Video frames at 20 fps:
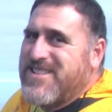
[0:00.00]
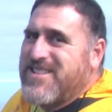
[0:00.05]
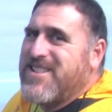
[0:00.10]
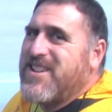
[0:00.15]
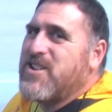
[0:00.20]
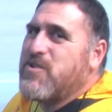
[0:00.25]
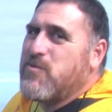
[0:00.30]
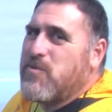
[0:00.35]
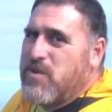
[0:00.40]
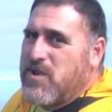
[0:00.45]

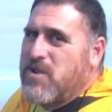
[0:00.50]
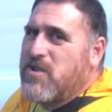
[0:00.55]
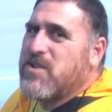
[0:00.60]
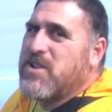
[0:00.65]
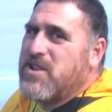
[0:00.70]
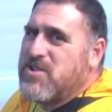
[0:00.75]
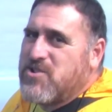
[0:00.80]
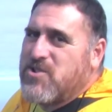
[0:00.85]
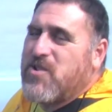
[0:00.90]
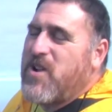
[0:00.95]
They will
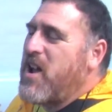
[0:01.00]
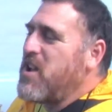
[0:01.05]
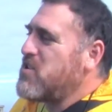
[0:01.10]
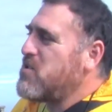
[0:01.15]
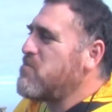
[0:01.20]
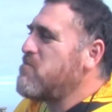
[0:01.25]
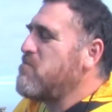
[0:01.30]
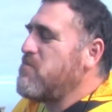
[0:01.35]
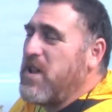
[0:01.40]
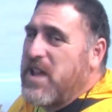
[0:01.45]
get
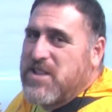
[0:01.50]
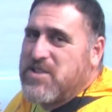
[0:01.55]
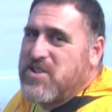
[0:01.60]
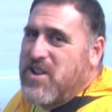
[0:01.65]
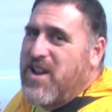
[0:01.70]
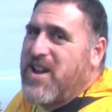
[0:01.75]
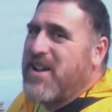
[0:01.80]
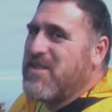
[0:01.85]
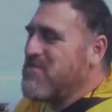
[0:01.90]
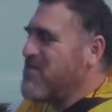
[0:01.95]
trashed big
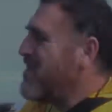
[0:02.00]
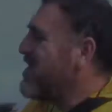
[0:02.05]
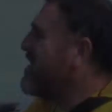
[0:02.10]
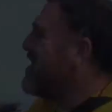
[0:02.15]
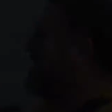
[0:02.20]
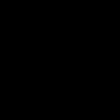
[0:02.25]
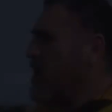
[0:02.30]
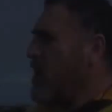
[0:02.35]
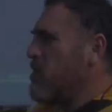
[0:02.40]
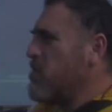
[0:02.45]
time.
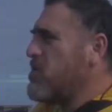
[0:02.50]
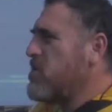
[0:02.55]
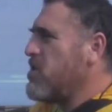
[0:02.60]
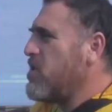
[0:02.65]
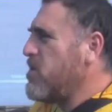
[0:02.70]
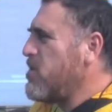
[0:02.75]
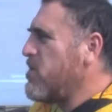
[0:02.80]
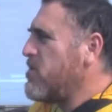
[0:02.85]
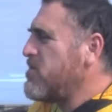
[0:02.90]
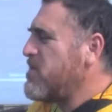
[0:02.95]
When it comes
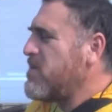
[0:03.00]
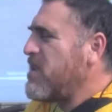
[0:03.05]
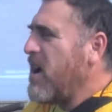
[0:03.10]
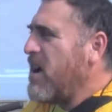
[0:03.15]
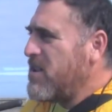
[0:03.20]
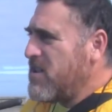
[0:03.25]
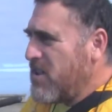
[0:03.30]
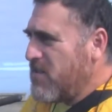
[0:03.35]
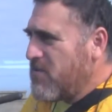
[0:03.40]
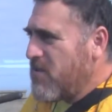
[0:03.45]
to
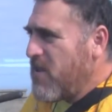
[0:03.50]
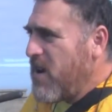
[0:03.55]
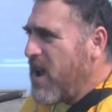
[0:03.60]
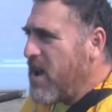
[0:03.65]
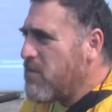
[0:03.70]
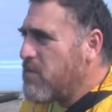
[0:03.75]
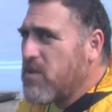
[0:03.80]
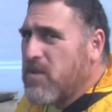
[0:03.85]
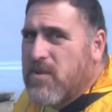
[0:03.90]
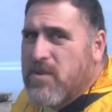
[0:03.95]
hunting for
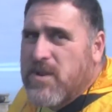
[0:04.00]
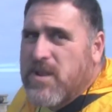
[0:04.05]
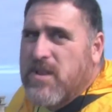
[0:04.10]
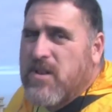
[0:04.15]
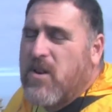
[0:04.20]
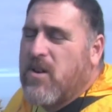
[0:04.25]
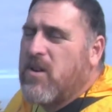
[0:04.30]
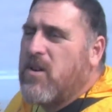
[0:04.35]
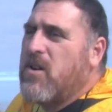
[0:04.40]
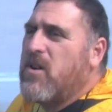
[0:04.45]
abalone,
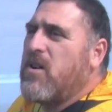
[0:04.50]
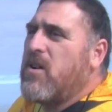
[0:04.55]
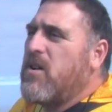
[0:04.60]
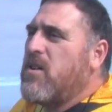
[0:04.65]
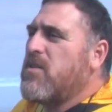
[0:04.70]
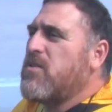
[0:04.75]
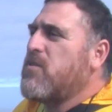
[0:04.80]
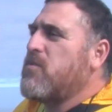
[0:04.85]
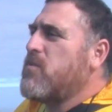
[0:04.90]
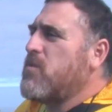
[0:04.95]

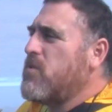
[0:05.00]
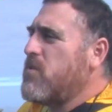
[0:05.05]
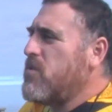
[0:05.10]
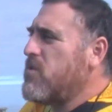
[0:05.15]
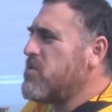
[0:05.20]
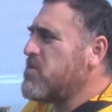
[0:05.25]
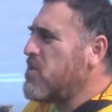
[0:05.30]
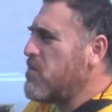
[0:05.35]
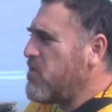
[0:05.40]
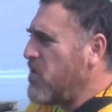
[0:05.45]
all the
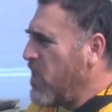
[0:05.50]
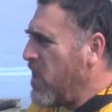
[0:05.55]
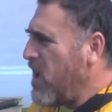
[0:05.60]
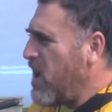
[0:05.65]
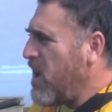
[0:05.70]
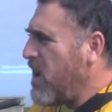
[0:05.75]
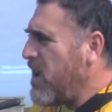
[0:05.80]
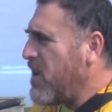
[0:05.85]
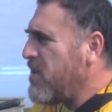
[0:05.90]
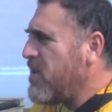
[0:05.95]
rules
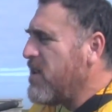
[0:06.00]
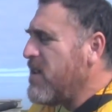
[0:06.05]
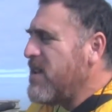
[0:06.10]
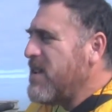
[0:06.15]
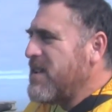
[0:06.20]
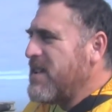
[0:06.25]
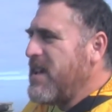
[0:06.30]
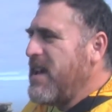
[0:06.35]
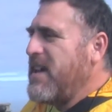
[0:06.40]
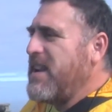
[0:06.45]
apply.
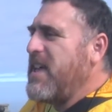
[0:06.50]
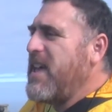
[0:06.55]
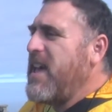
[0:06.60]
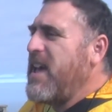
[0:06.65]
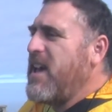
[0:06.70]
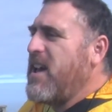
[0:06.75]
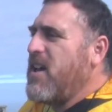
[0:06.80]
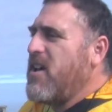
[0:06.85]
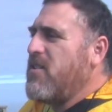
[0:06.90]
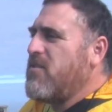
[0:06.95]
Got to
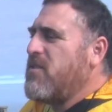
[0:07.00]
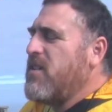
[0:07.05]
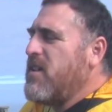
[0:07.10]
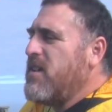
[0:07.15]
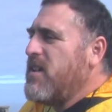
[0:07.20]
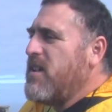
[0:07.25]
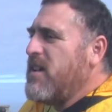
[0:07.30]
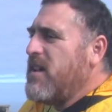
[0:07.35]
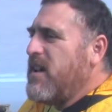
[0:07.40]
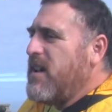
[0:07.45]
have
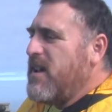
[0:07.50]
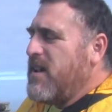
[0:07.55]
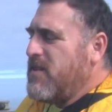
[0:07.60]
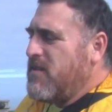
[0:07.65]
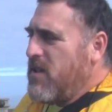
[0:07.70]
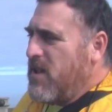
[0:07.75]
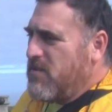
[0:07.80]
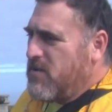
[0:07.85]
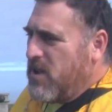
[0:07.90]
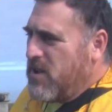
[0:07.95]
a,
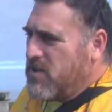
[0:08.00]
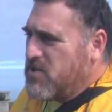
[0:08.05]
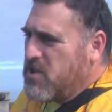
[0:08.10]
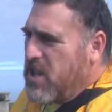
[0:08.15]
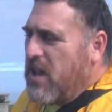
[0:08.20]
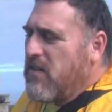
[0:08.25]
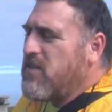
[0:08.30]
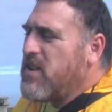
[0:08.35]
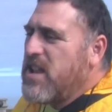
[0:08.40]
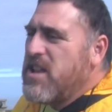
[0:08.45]
a
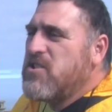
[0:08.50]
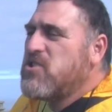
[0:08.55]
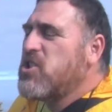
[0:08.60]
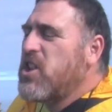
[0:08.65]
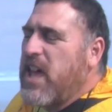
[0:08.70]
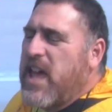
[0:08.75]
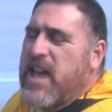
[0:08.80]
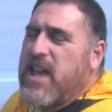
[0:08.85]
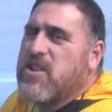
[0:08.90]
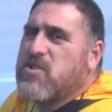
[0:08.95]
seven inch
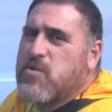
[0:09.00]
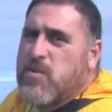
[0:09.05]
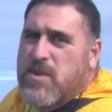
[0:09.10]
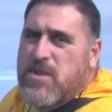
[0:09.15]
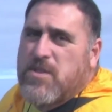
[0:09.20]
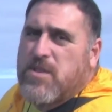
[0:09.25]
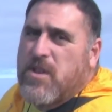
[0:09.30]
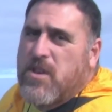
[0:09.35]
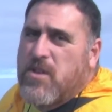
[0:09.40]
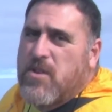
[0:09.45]
gauge
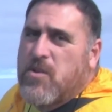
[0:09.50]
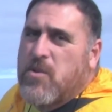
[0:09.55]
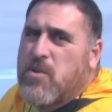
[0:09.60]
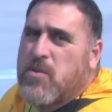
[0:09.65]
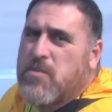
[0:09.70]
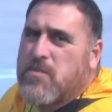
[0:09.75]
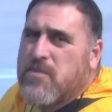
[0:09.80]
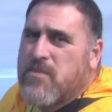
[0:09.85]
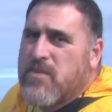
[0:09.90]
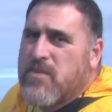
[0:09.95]
with you,